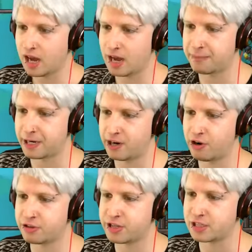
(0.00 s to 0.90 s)
Uh, but
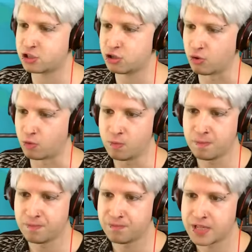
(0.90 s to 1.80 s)
another thing, too,
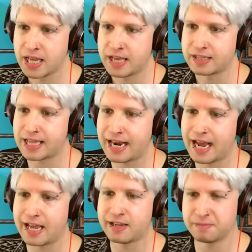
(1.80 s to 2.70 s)
that
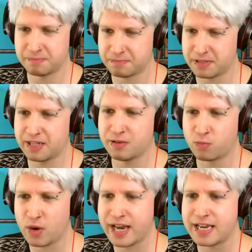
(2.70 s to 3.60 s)
I...
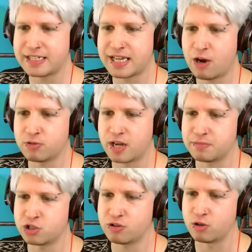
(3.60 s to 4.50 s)
when in doubt, I'm
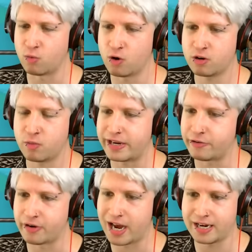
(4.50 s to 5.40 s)
sure it'll work. We
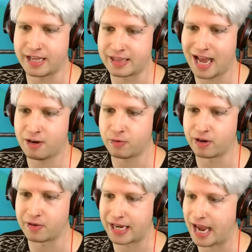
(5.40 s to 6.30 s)
do not need that. We
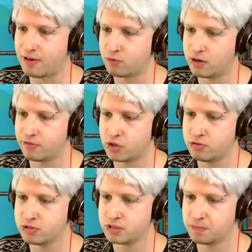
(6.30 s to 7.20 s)
already have one of
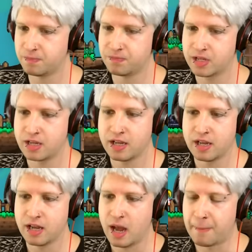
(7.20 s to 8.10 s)
those.
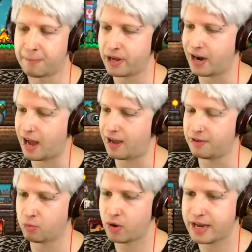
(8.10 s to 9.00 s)

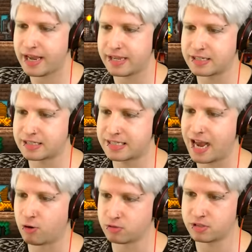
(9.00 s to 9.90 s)
But when in
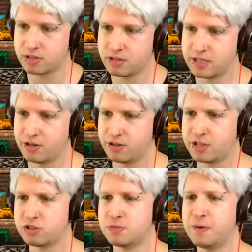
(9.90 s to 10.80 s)
doubt, there,
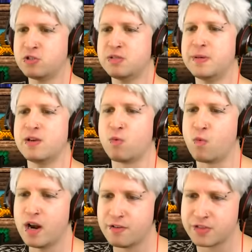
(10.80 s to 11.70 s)
there's supposed to be
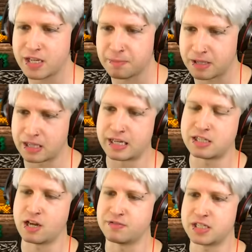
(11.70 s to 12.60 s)
one of the
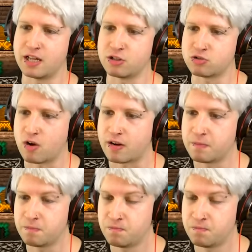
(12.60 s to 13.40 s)
abilities of Skeletron.